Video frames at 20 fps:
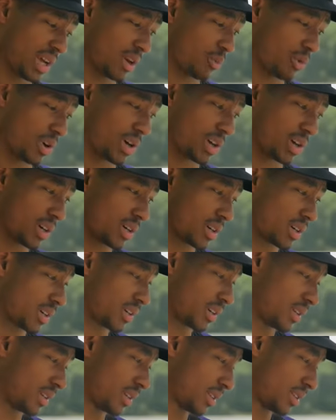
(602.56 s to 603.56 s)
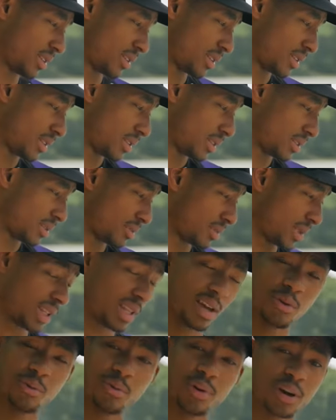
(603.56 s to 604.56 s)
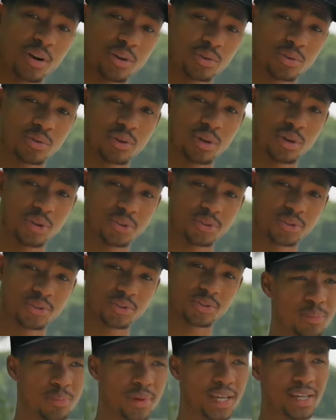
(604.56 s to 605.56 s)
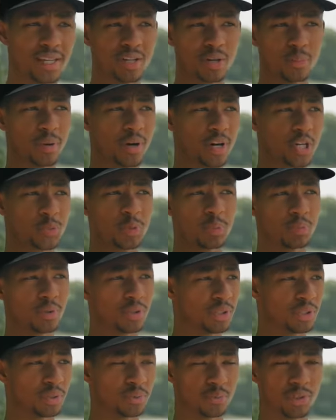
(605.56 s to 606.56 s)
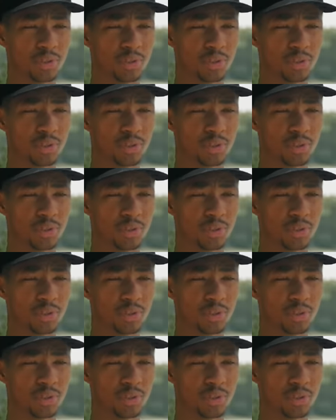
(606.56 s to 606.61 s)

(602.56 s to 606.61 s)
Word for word: that water and that water's gross. We may get a parts per million